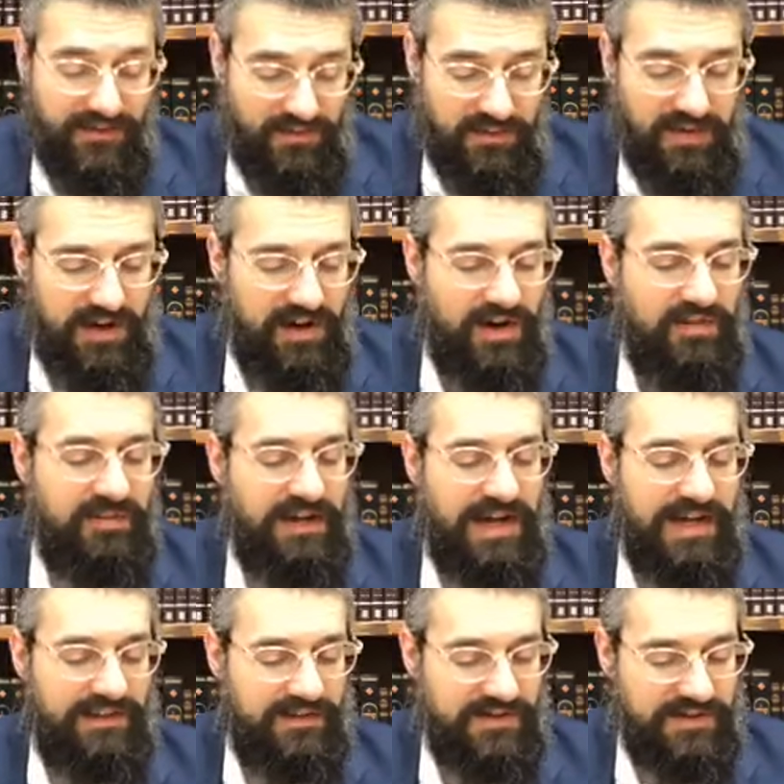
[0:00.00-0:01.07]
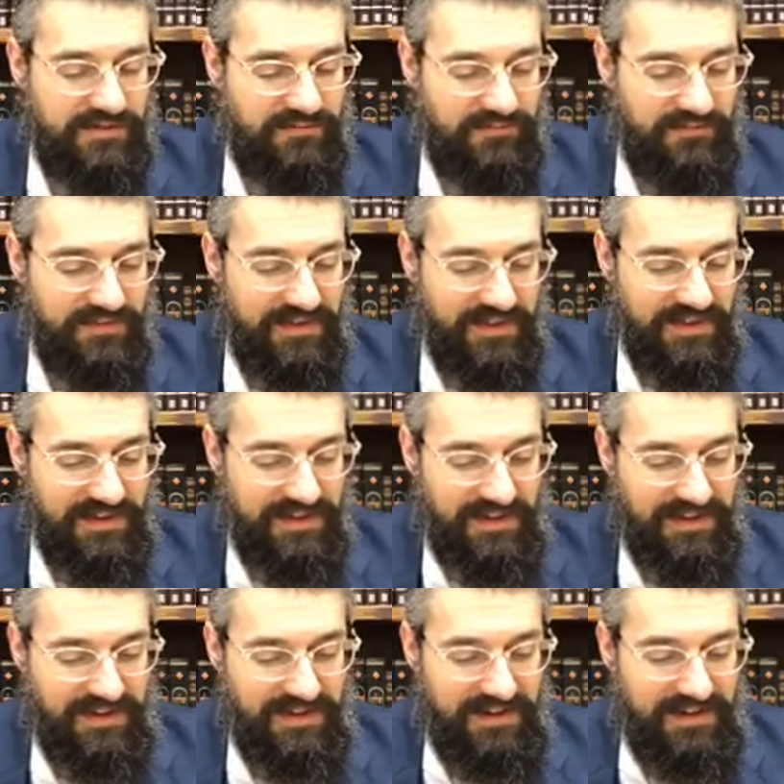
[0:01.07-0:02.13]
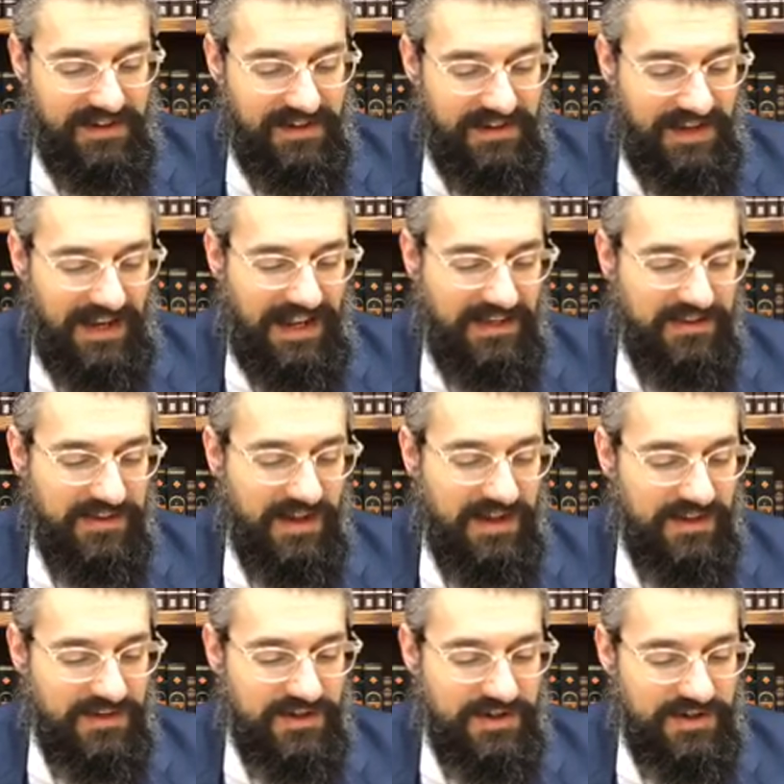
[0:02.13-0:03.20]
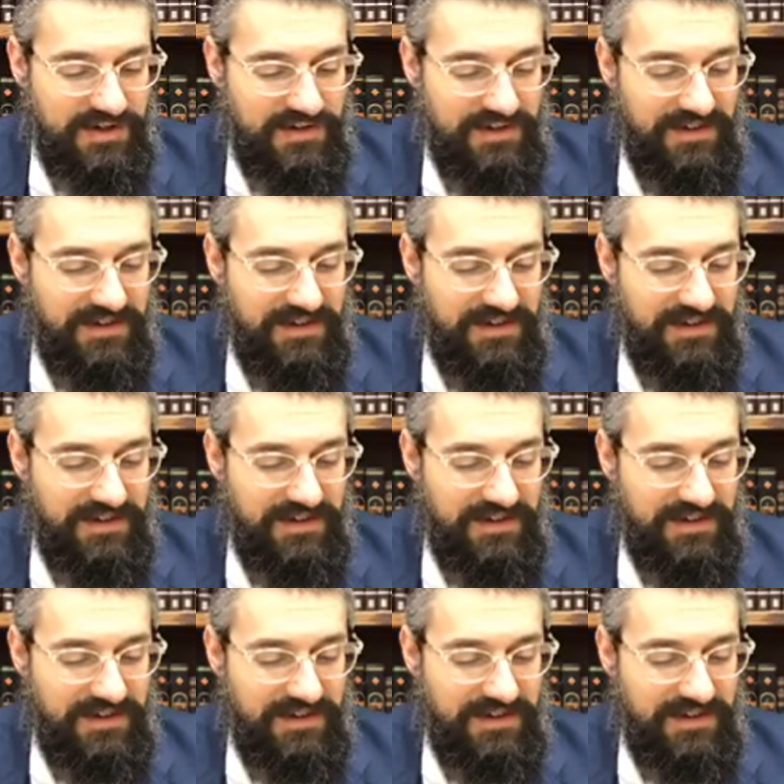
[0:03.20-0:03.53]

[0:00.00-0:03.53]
You have to bring a korban chatos. And as such,